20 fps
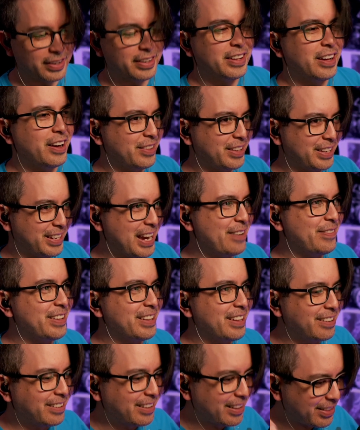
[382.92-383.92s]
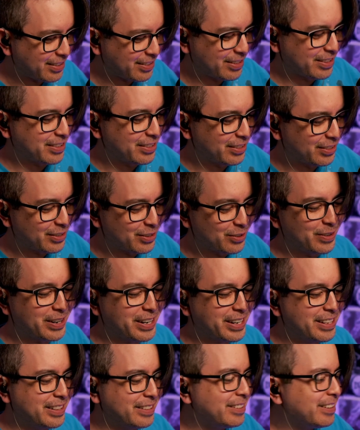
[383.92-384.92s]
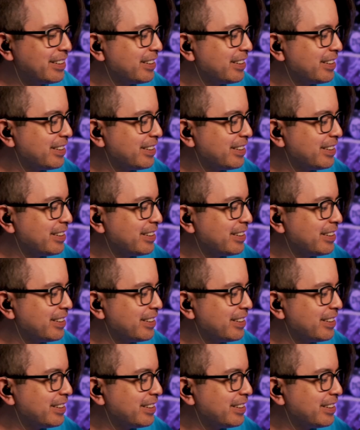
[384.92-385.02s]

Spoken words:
Oh, they got me there. They're gonna go right in.